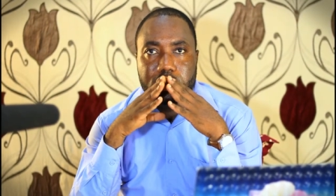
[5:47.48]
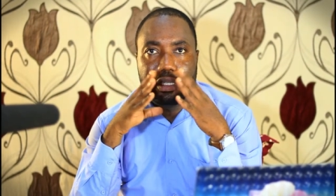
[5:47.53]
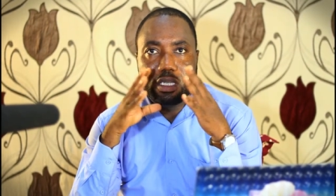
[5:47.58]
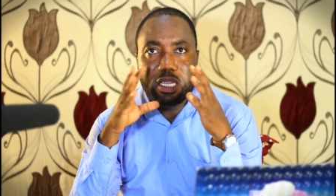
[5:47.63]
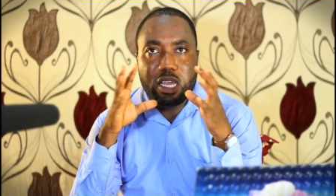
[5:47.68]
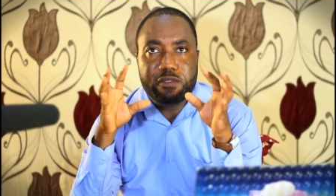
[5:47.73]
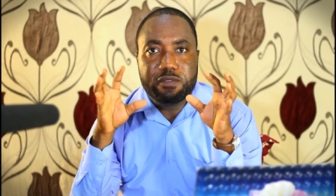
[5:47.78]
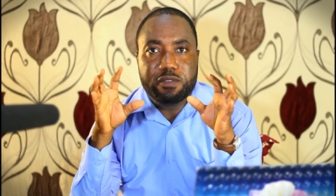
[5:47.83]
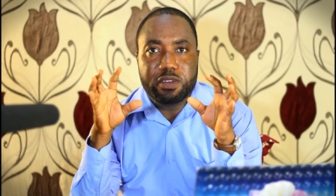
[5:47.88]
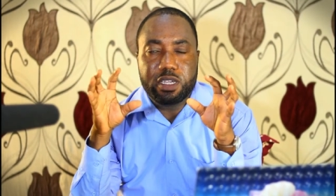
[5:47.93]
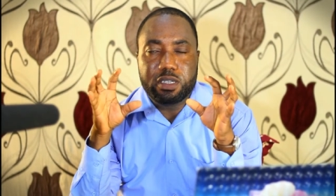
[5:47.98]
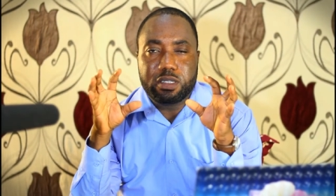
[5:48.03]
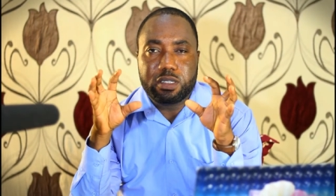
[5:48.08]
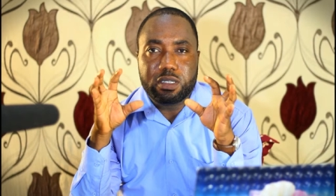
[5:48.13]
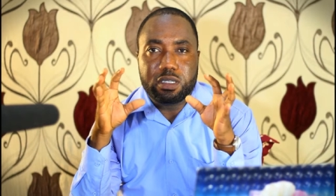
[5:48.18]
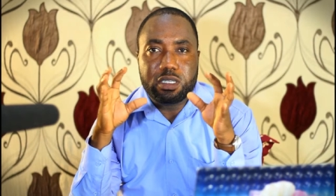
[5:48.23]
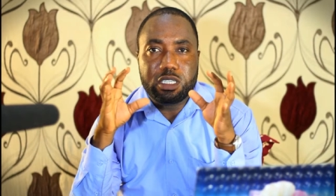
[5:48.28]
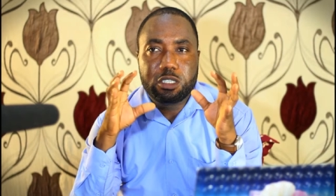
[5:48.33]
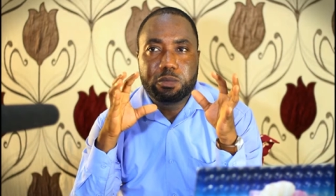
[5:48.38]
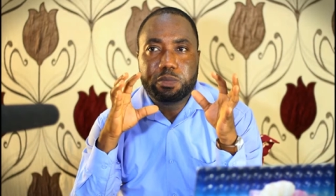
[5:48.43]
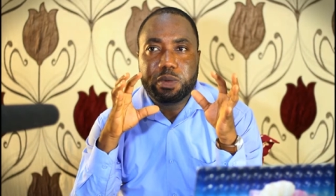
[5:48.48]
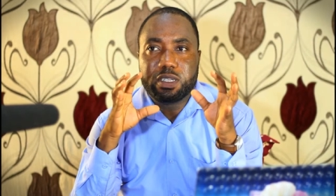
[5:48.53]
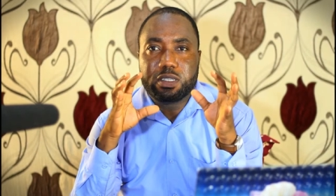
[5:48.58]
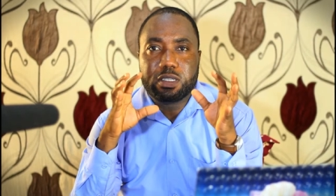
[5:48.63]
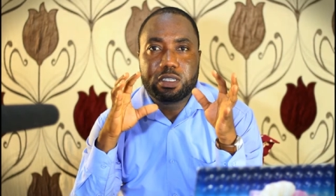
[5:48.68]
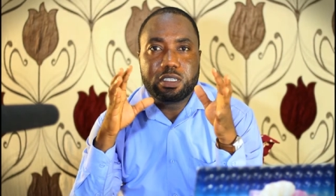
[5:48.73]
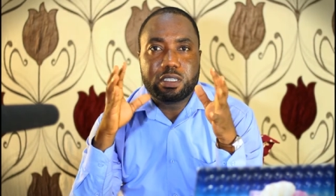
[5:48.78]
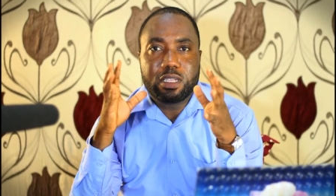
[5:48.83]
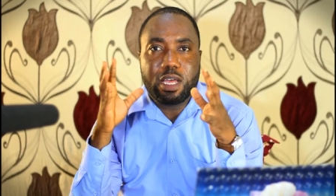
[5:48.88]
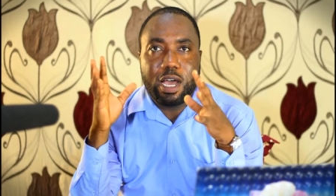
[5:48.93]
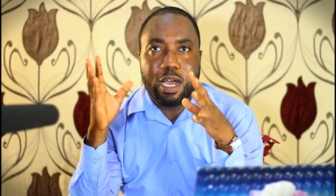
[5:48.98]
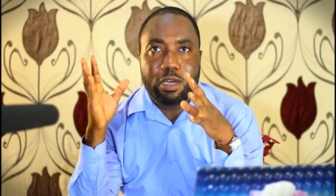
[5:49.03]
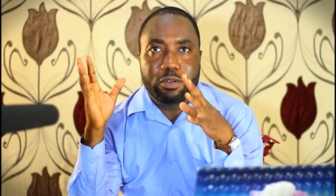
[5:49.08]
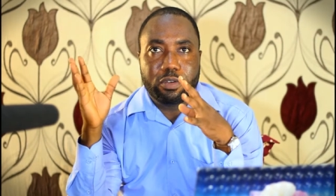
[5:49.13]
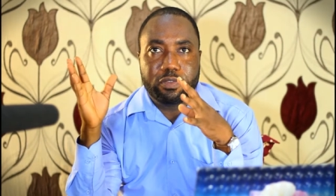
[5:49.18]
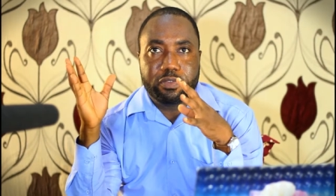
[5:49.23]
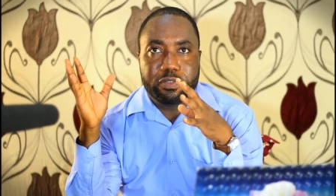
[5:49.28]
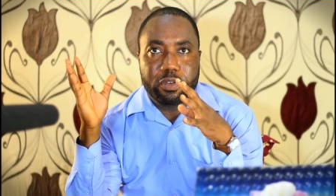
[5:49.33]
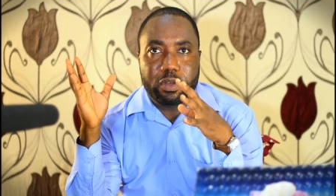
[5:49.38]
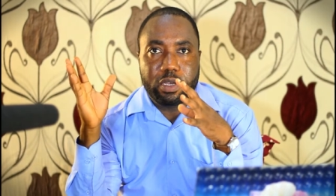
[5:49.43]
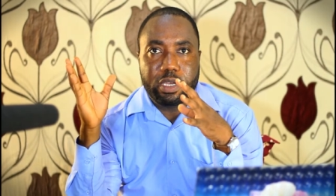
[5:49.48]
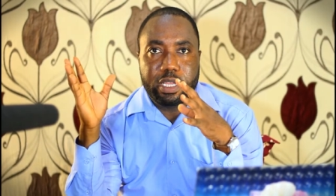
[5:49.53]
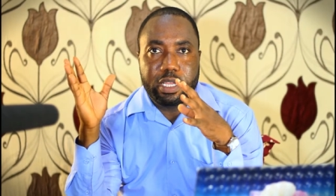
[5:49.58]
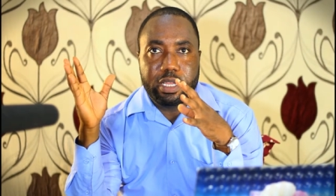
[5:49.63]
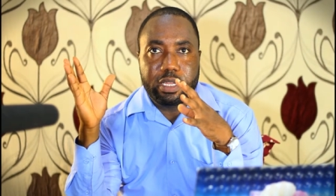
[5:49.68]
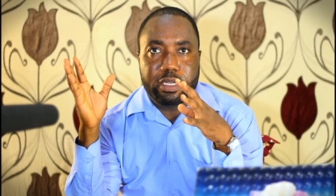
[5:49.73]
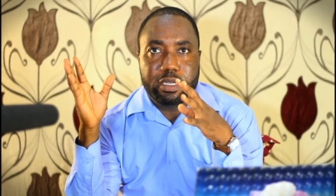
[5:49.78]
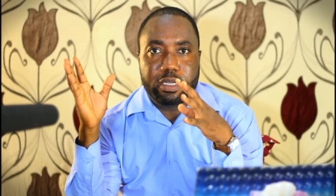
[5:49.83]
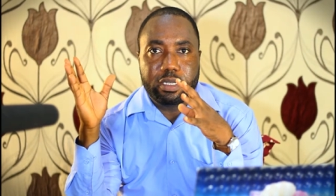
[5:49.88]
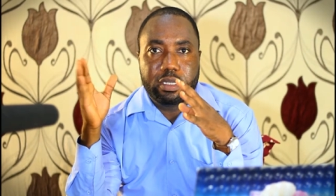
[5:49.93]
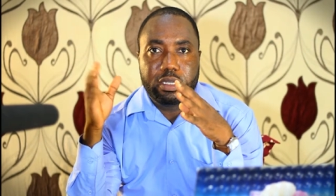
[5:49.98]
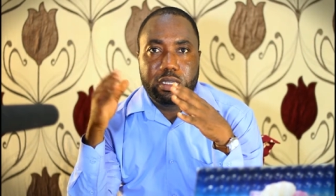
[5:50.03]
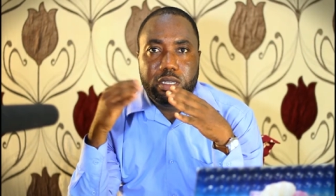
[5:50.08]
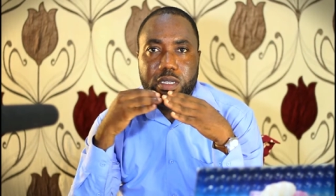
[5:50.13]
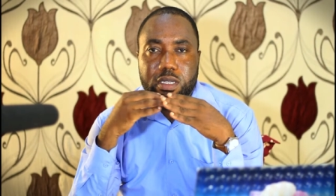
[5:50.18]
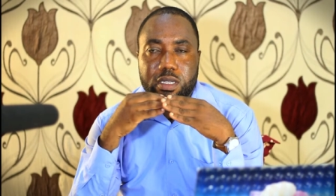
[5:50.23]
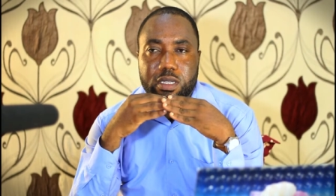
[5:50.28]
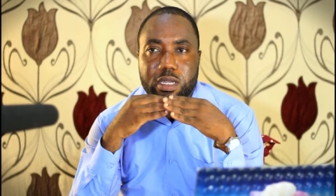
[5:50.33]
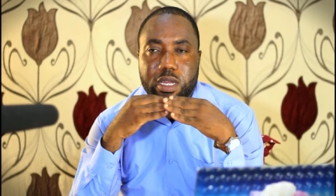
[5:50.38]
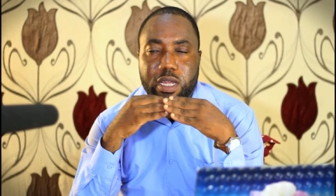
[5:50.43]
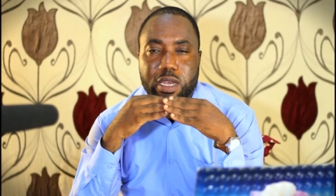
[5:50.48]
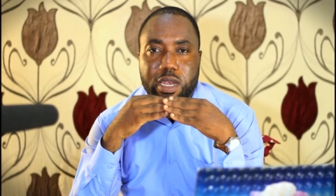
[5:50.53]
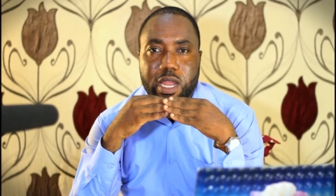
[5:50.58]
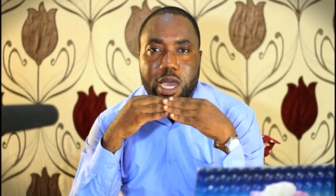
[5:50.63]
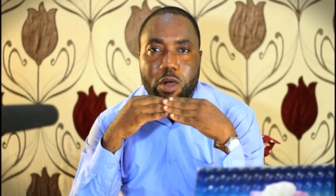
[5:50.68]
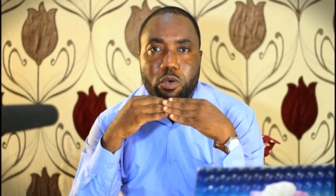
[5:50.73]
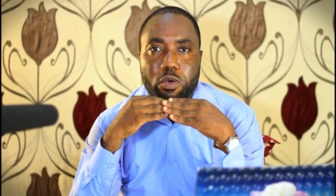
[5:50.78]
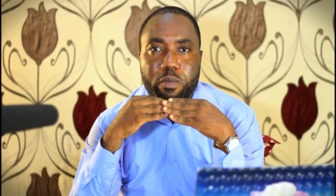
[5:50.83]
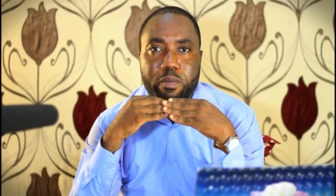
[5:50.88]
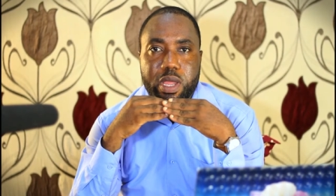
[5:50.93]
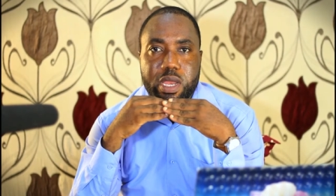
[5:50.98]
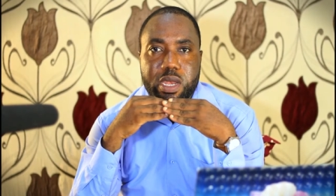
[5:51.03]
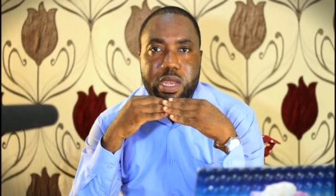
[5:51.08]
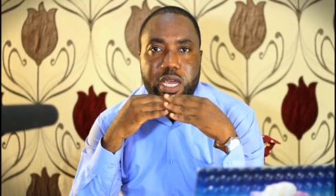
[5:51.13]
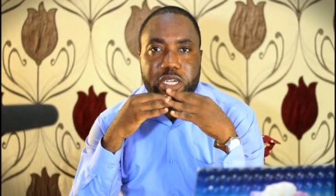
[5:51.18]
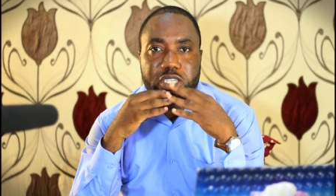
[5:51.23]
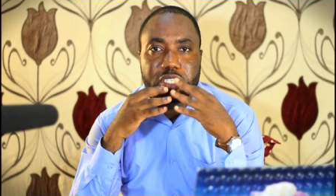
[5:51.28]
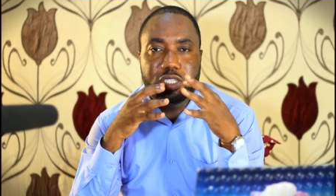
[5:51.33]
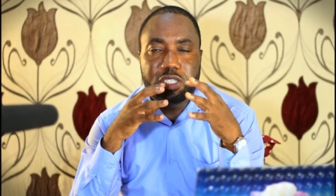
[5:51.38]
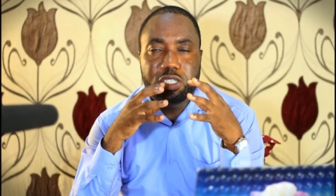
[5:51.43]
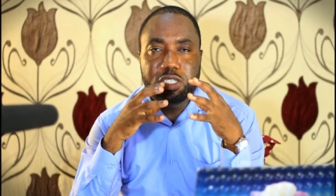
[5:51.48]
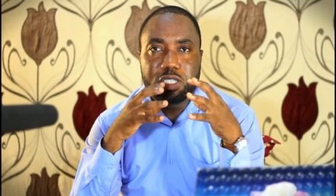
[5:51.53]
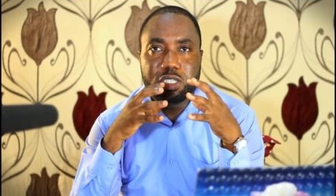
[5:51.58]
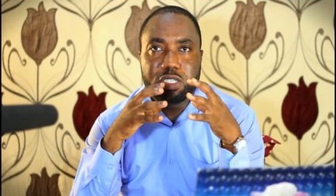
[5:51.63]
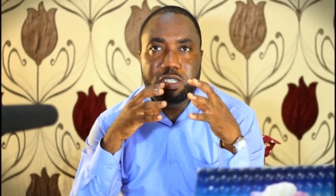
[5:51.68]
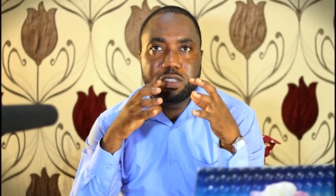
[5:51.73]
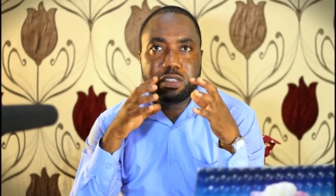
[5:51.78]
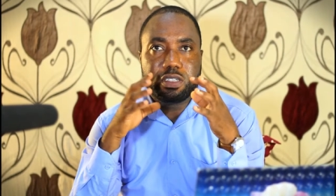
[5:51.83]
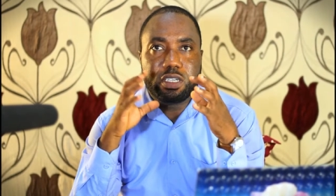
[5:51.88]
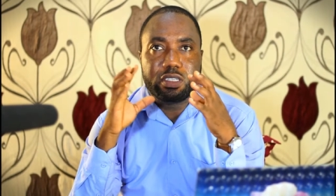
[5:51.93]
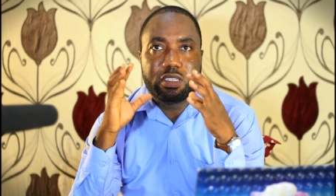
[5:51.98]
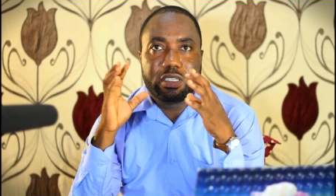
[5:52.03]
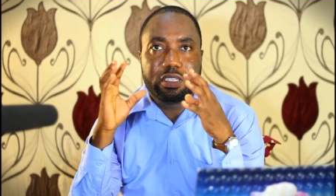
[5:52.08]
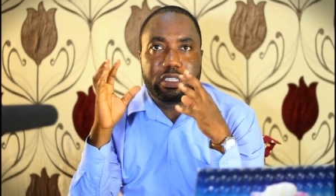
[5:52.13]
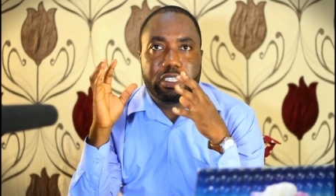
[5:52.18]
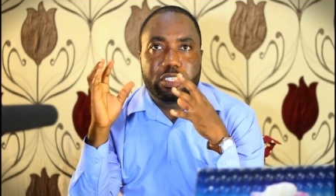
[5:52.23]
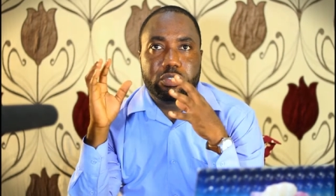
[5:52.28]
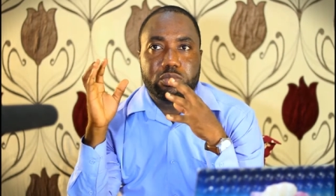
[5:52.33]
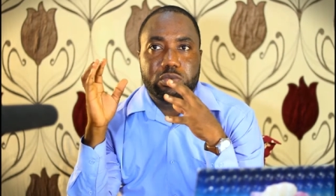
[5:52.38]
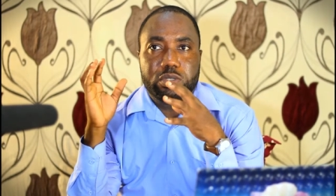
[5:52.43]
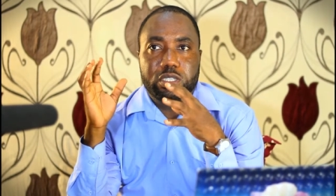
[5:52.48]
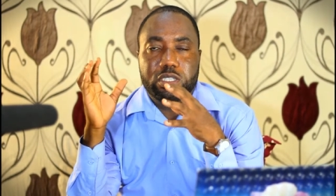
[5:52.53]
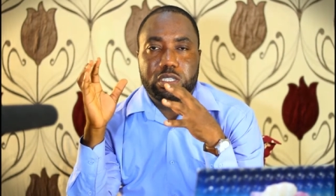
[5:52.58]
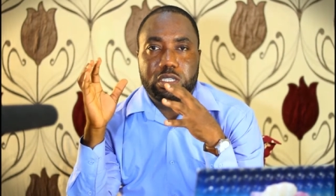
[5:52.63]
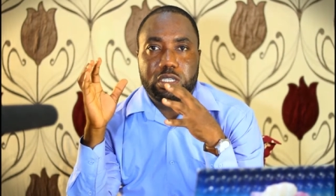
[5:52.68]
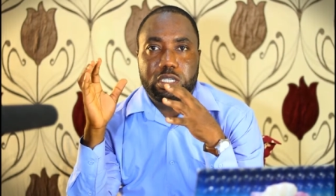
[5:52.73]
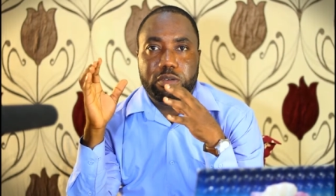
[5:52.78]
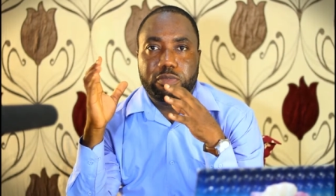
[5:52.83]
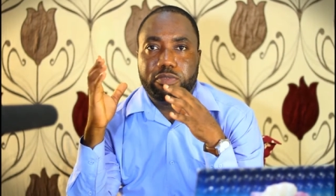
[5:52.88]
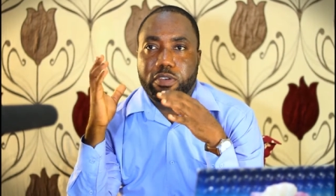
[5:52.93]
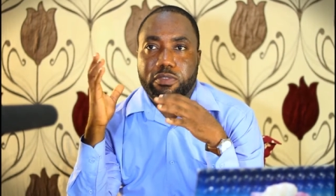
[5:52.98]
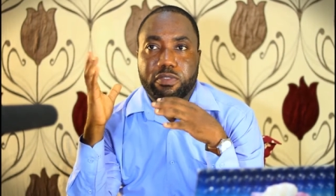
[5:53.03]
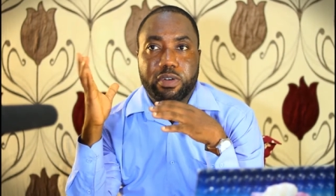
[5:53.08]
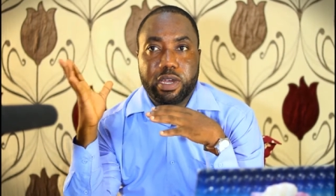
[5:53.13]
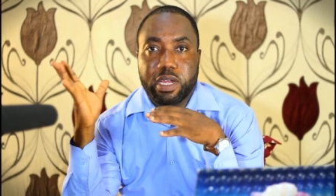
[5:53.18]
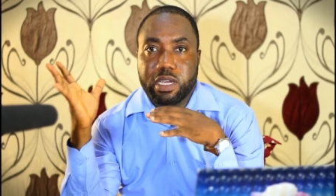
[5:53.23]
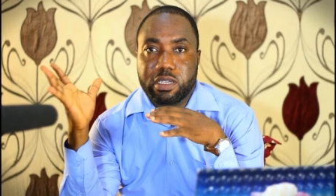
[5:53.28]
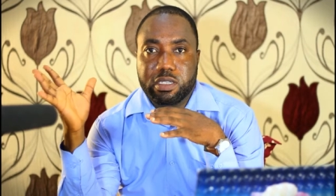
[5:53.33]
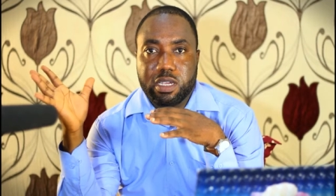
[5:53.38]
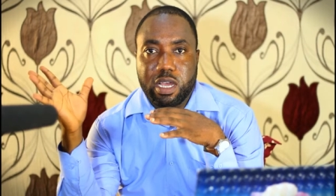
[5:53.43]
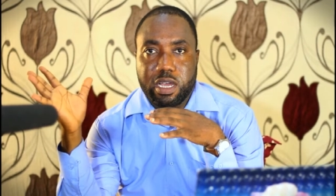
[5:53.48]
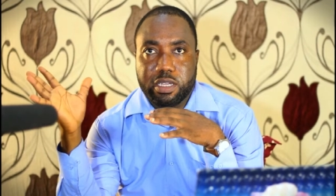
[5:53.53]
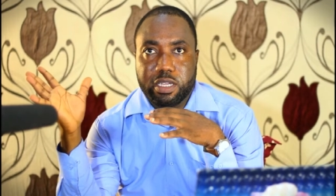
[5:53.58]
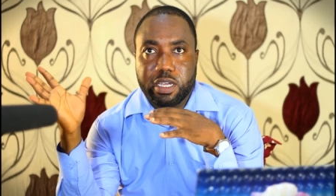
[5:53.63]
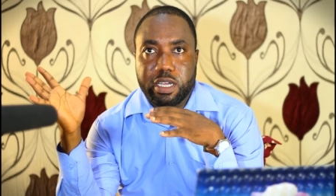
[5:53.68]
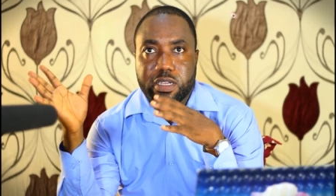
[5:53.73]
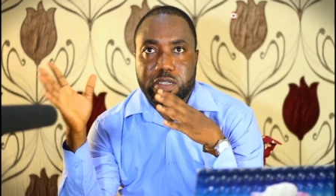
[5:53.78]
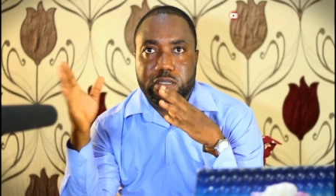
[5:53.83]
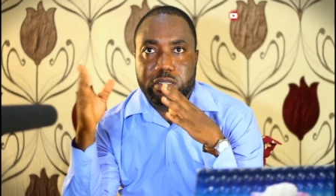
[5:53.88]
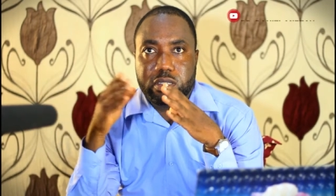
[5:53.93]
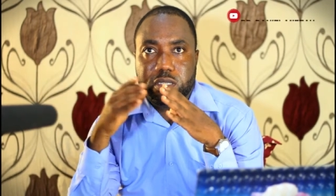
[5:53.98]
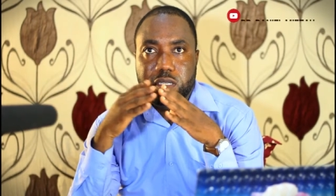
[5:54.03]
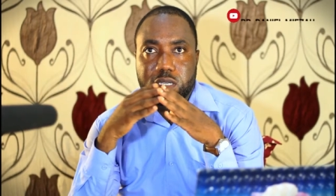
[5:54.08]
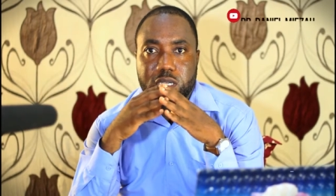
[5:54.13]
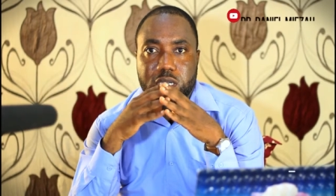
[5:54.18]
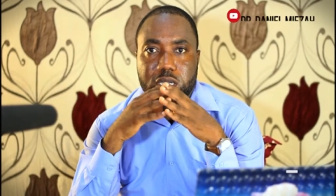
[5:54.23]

definitely this person is out of your league then that would mean that she is just in this relationship for financial gains.